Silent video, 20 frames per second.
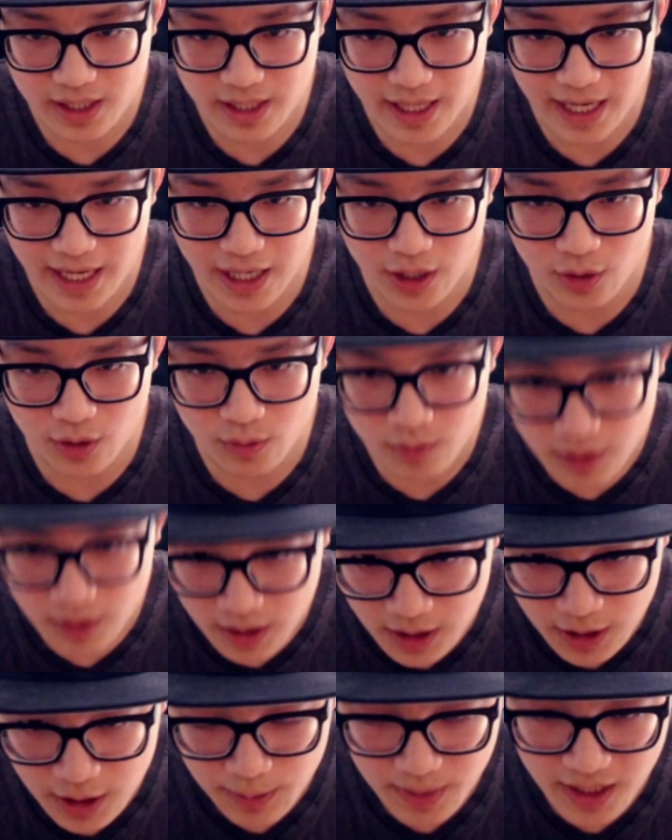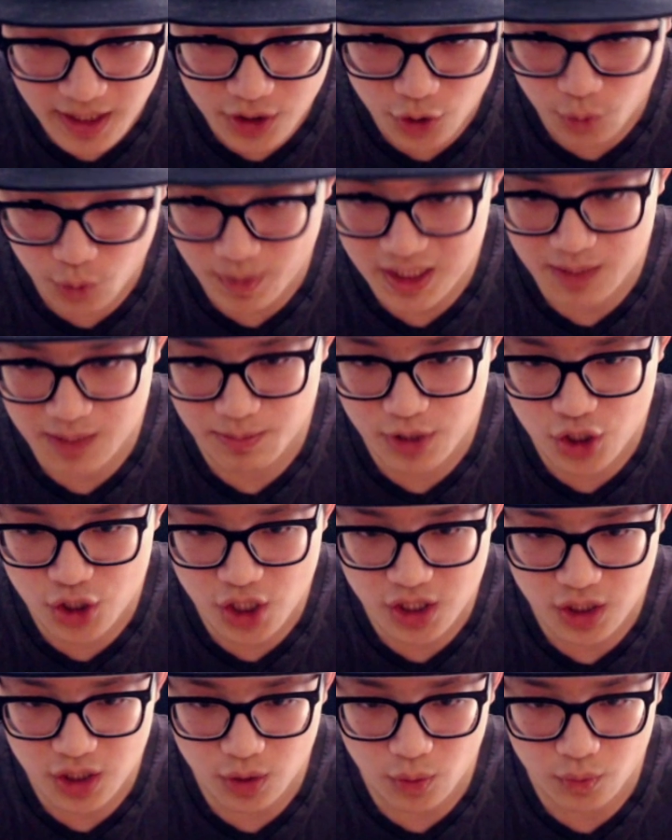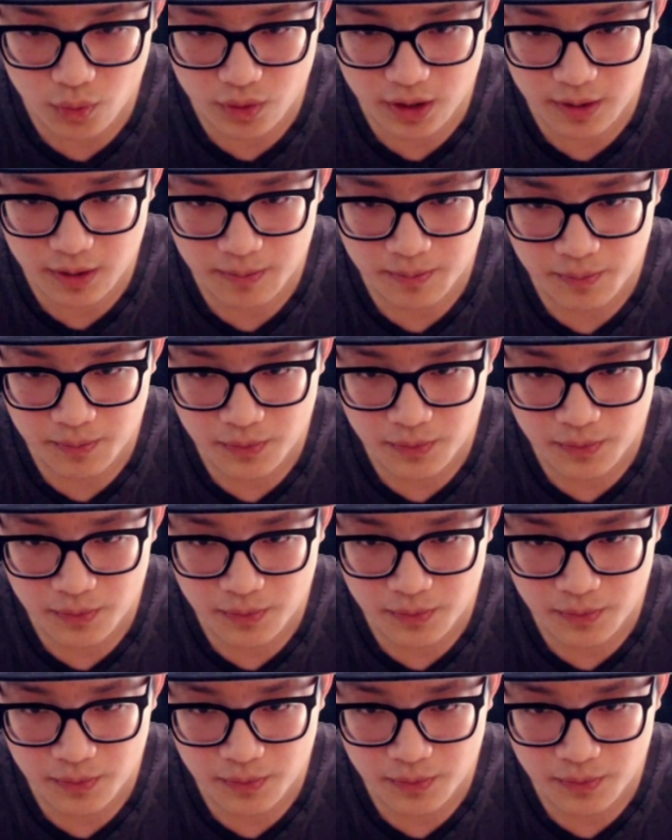now because you'd be speed chasing only.